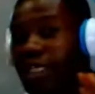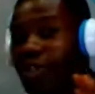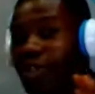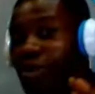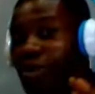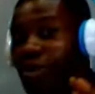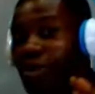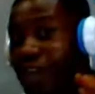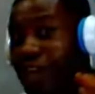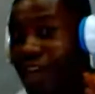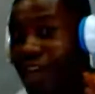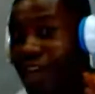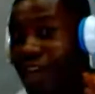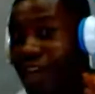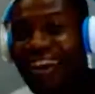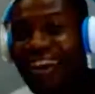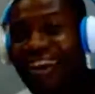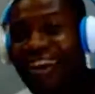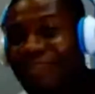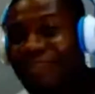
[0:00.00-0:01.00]
okay?
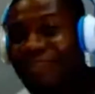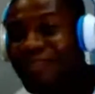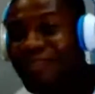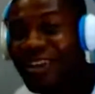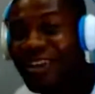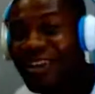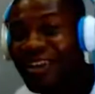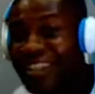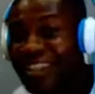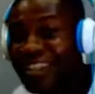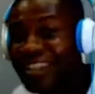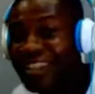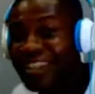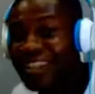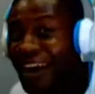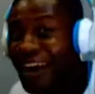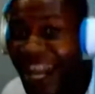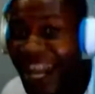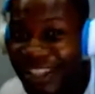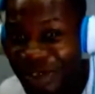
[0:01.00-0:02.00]
Because I'll
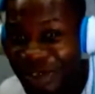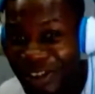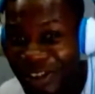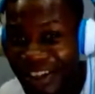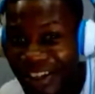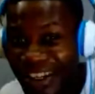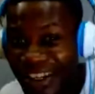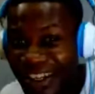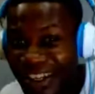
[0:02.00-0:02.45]
catch you.